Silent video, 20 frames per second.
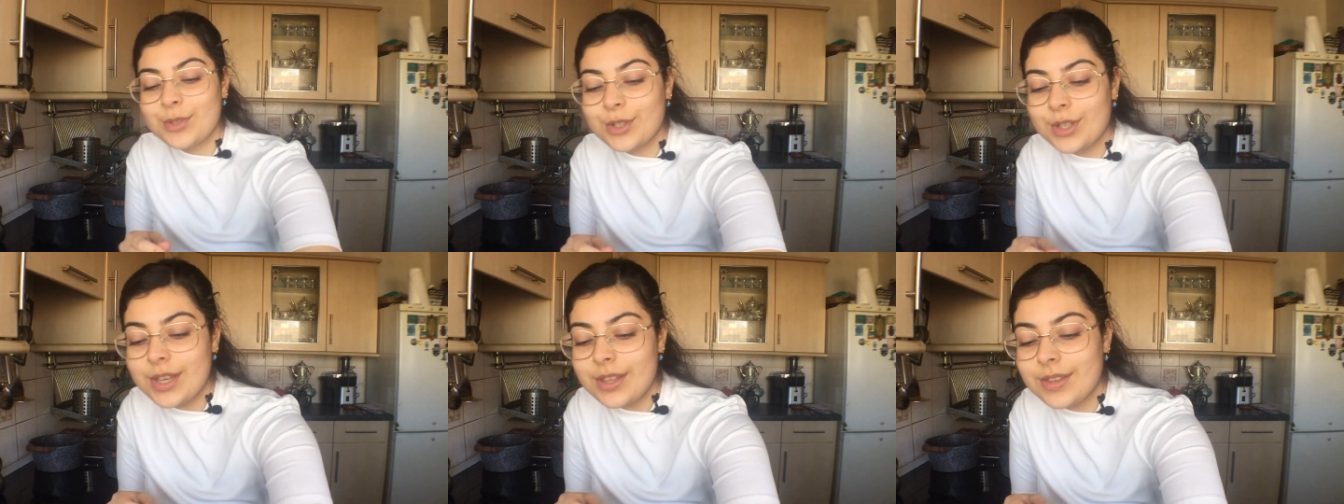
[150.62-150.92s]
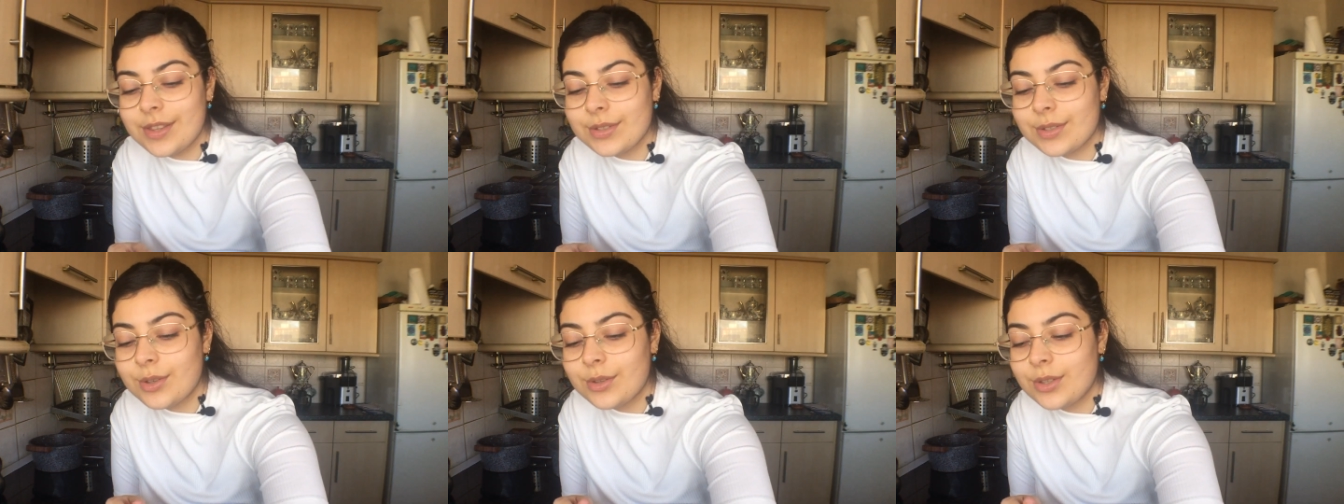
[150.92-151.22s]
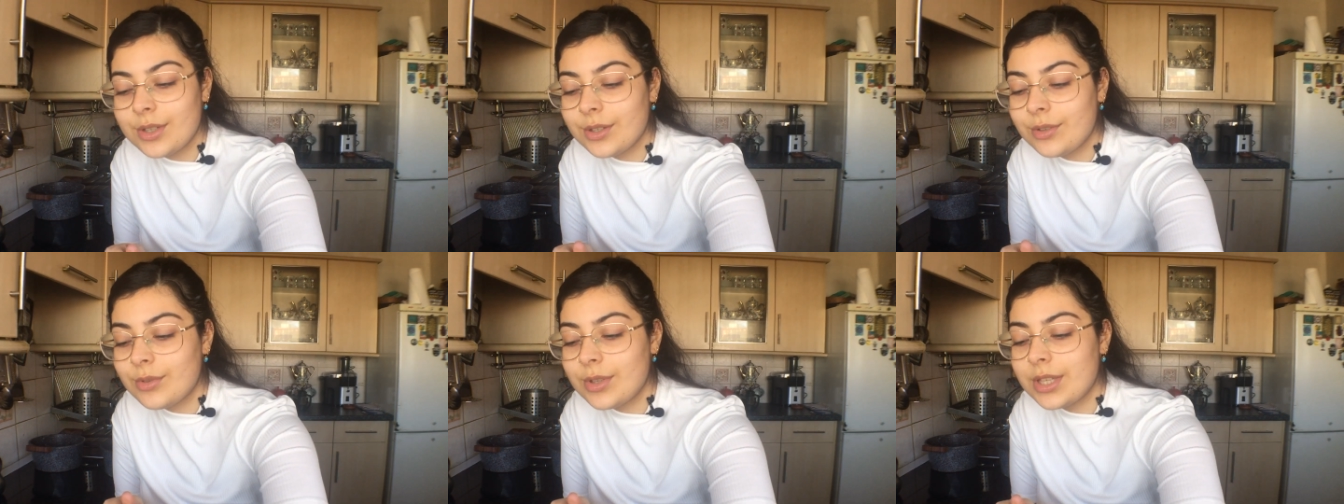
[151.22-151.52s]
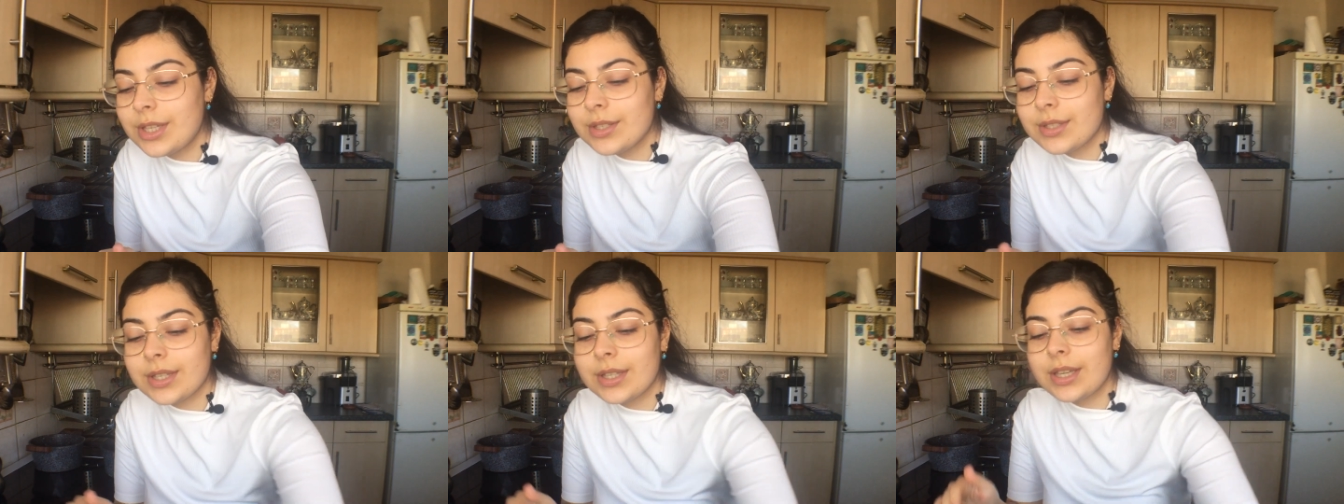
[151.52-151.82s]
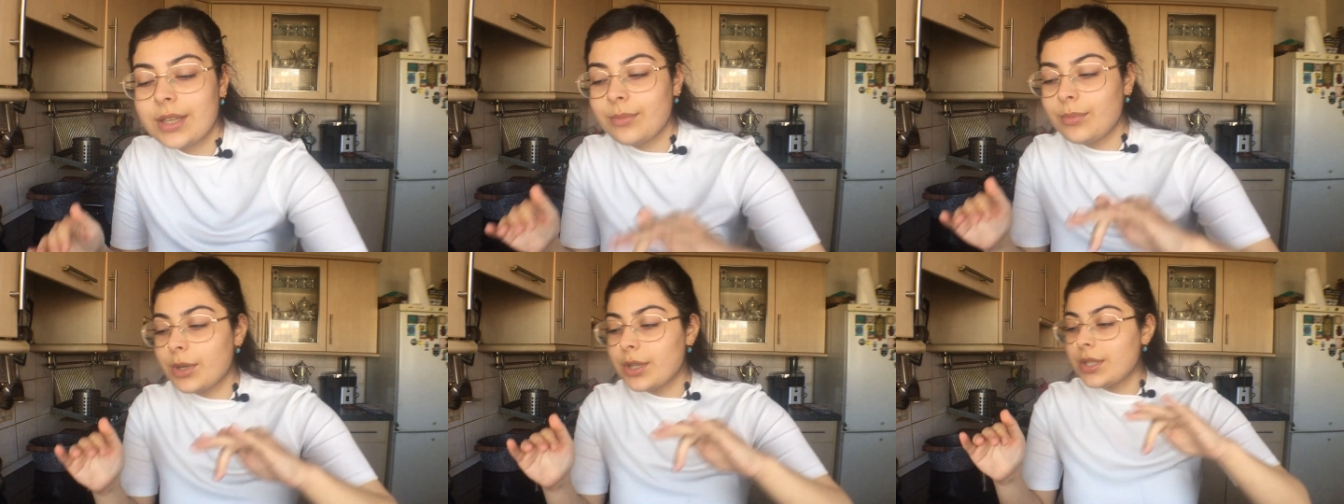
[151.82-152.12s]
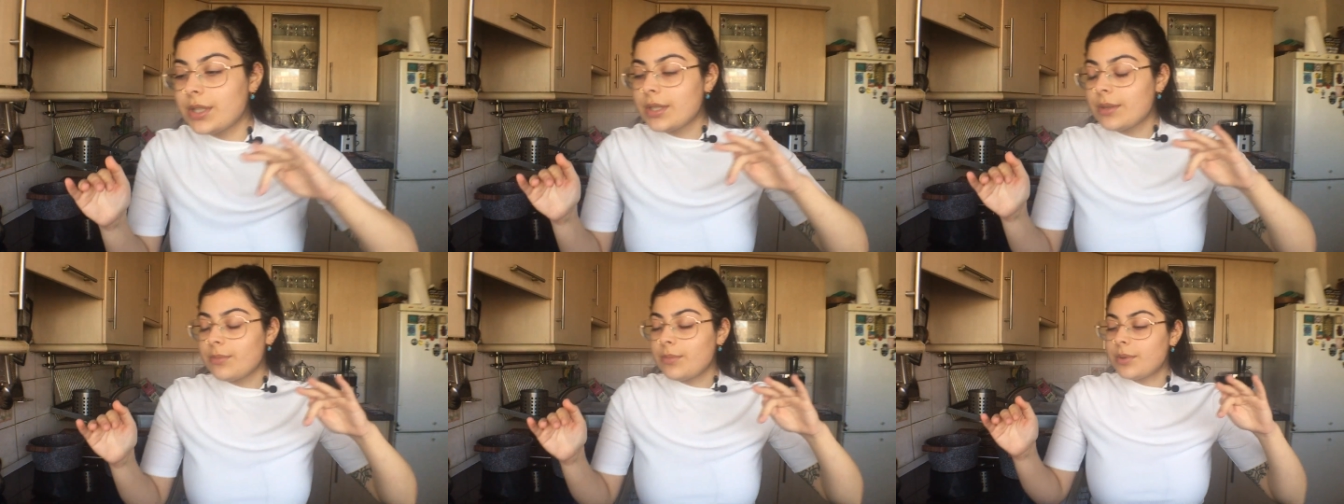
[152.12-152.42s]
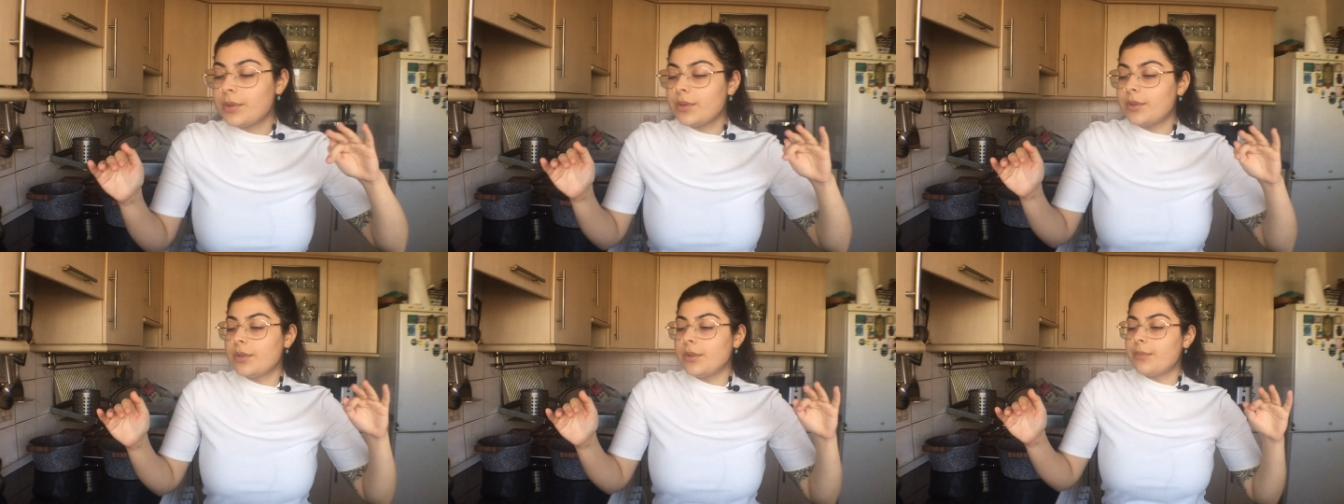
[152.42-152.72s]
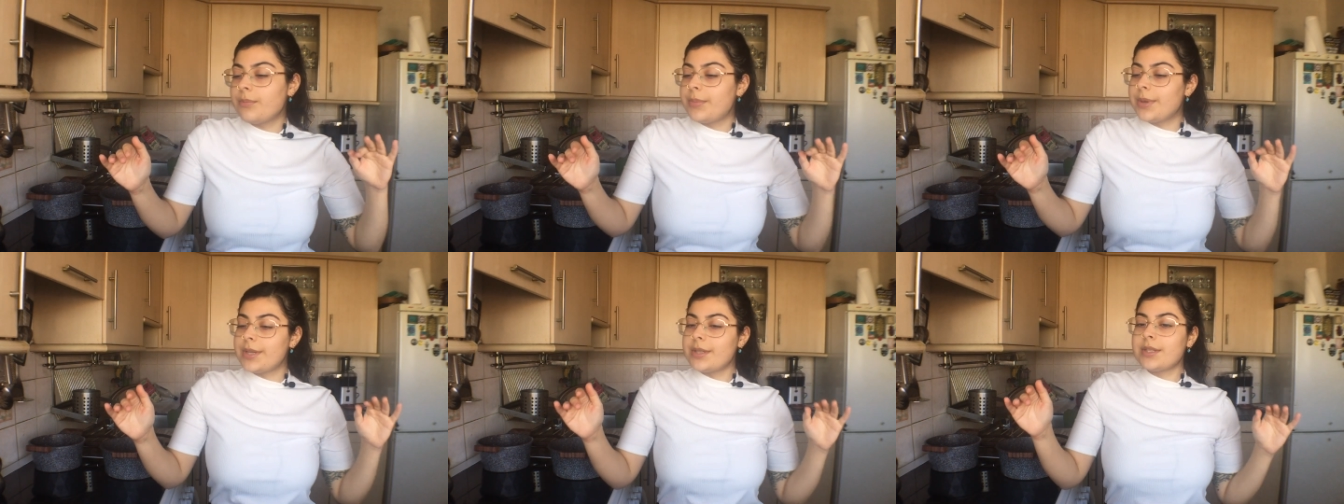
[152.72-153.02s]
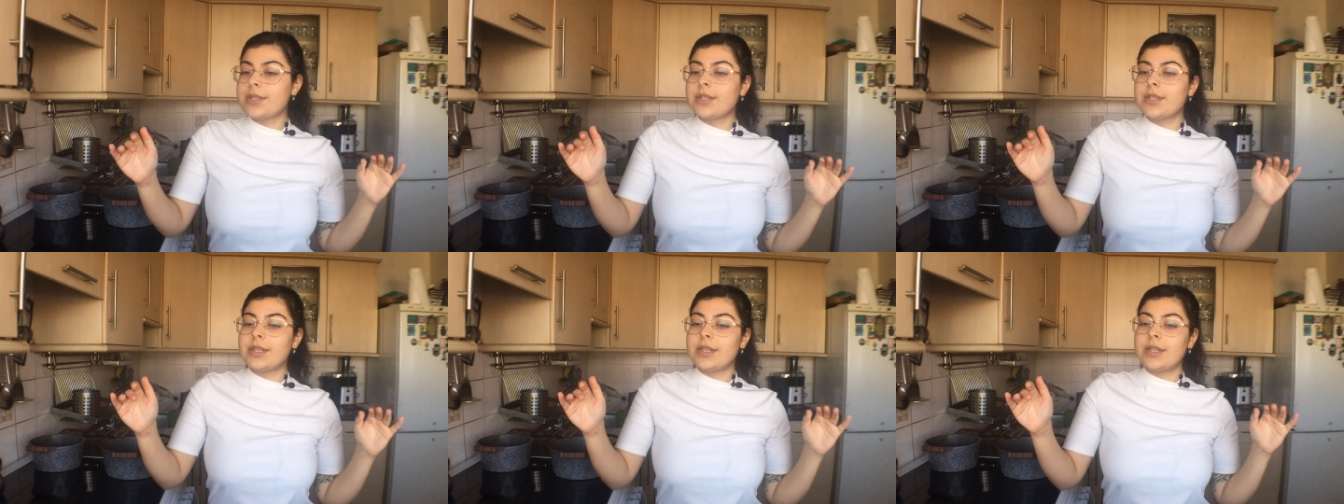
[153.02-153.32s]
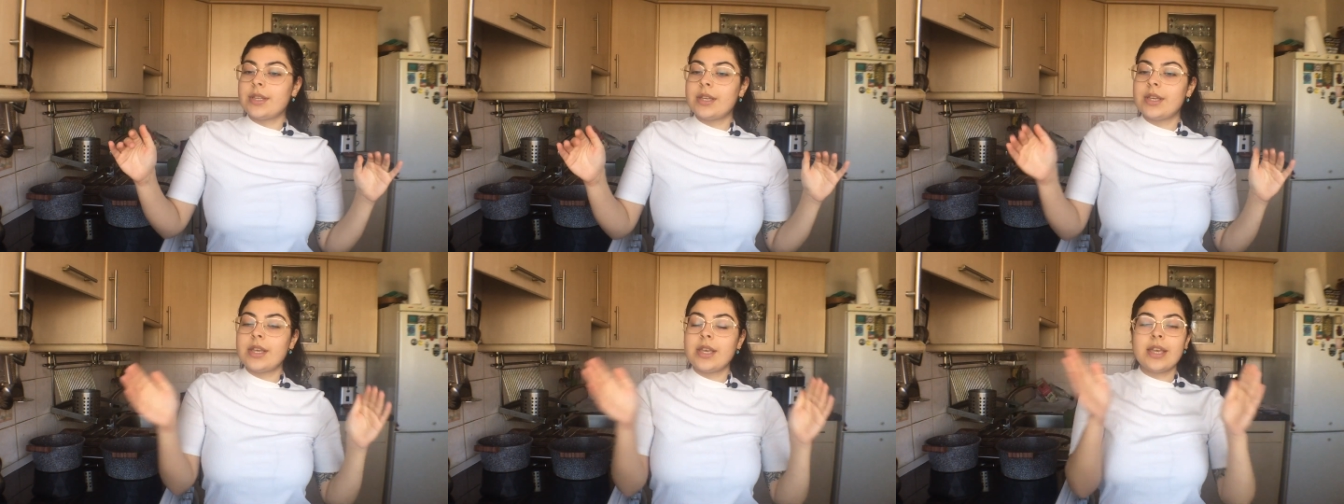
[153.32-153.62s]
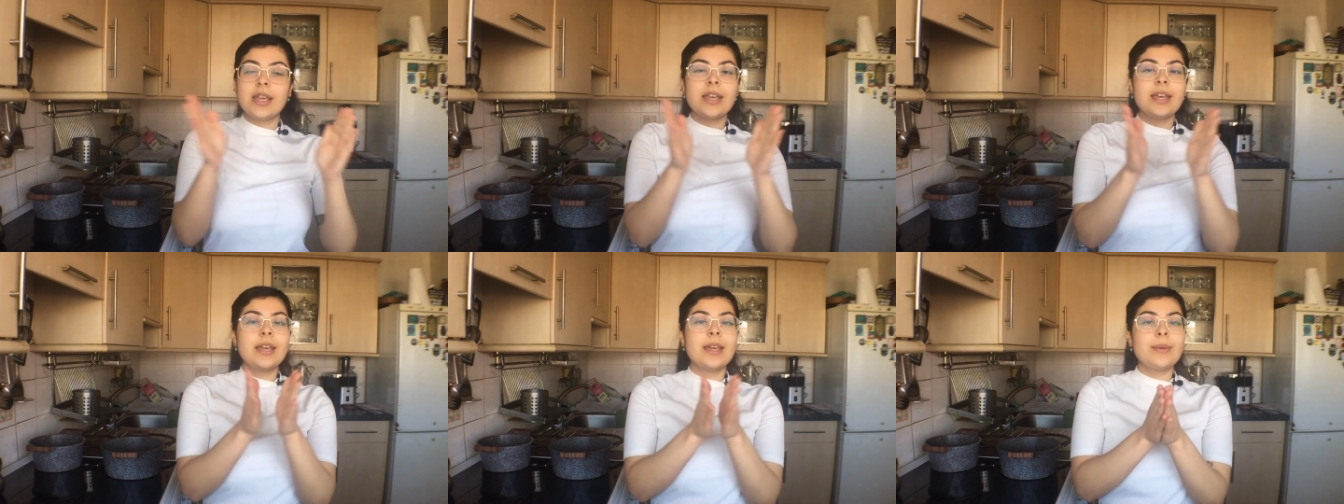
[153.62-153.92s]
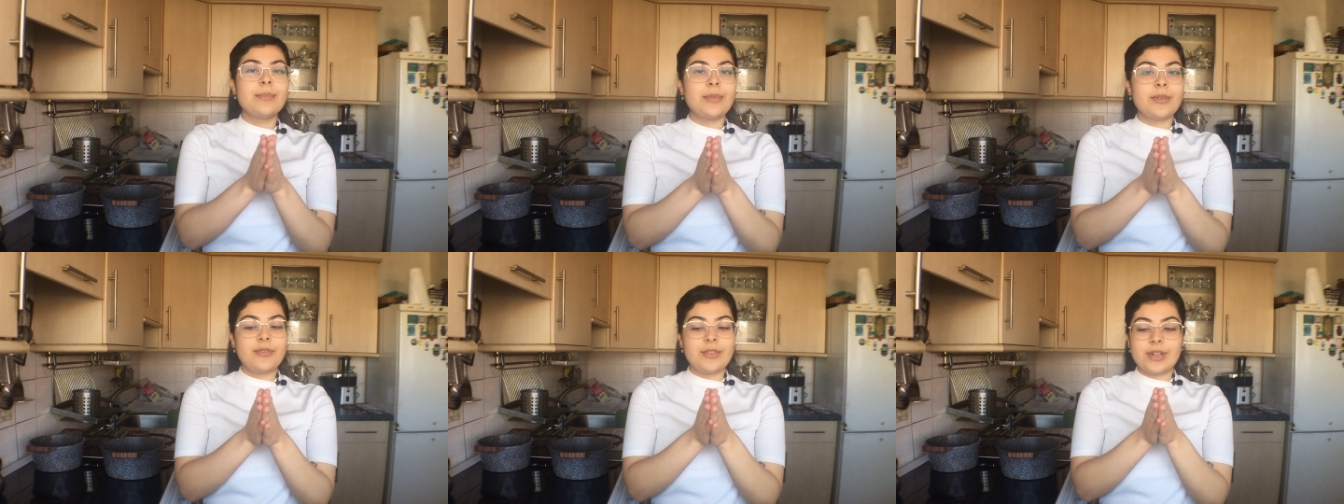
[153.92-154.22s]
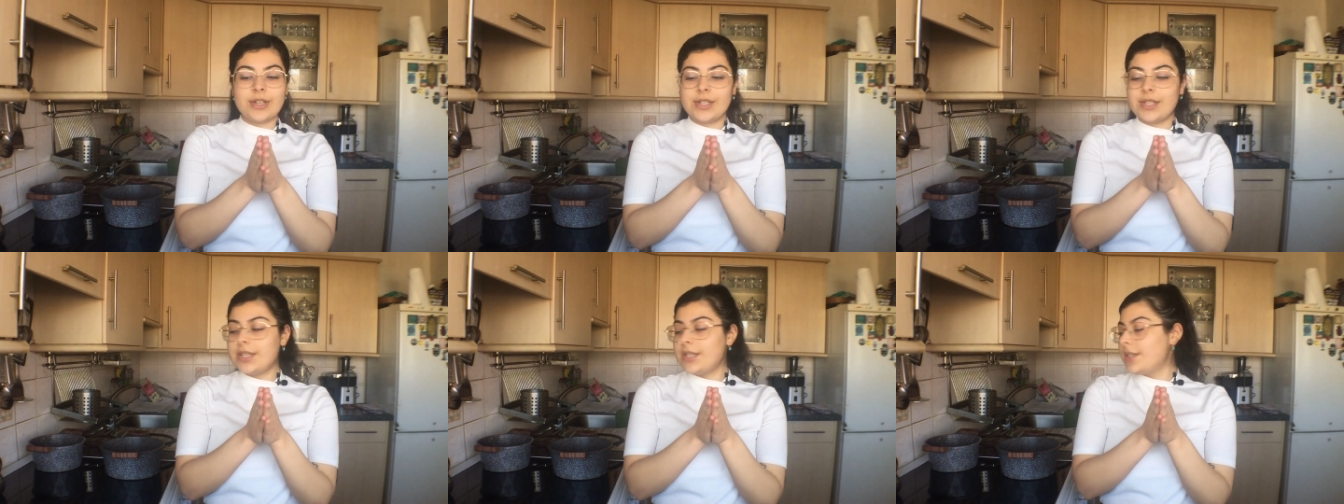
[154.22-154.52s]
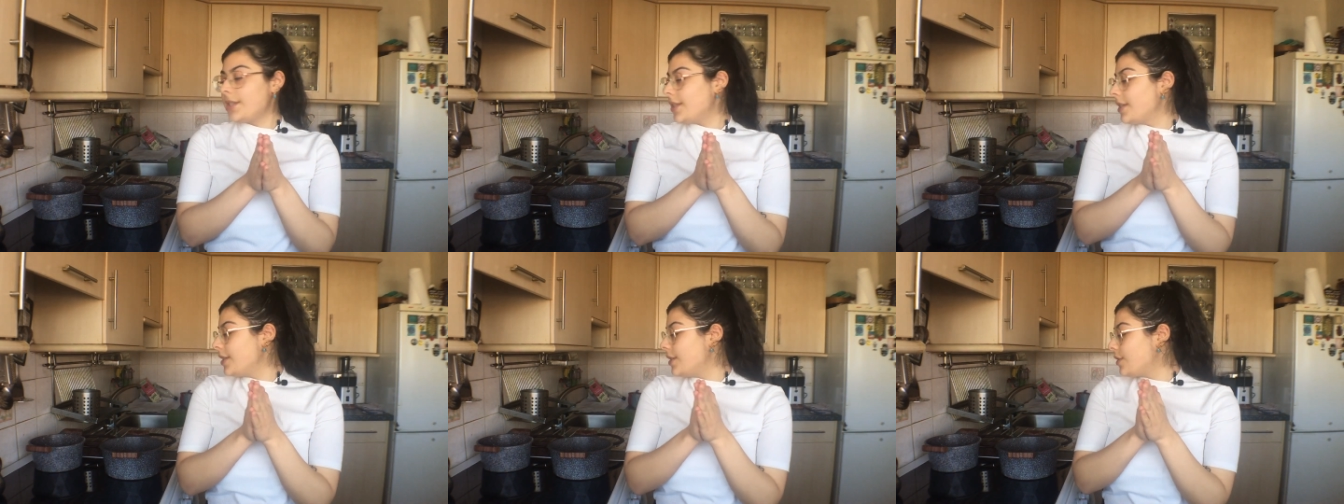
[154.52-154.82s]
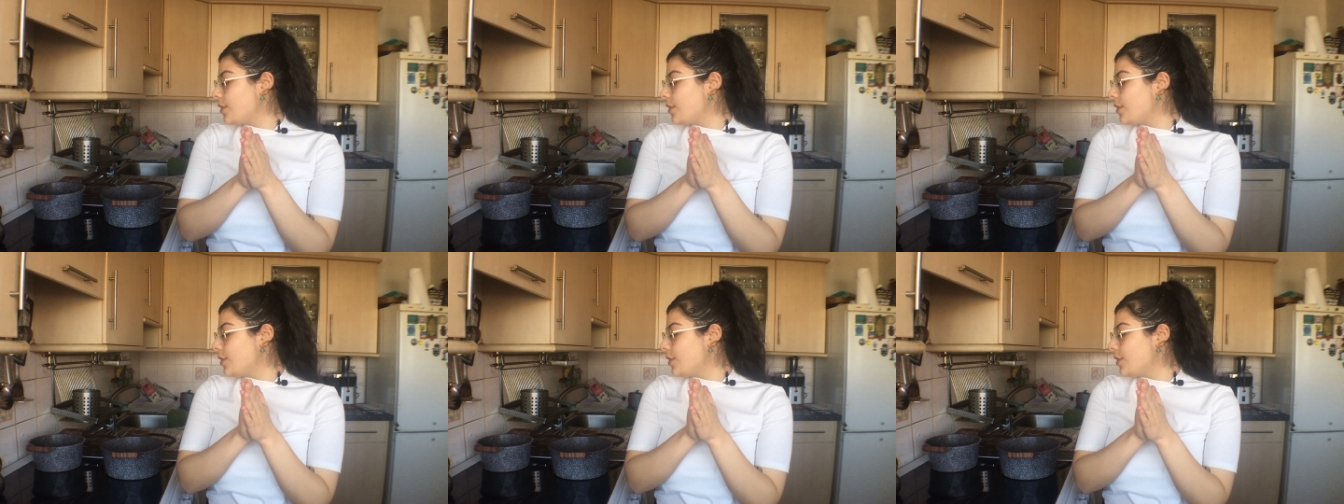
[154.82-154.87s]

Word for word: so yeah, that's all the ingredients. Again, pretty simple, basic, but very tasty.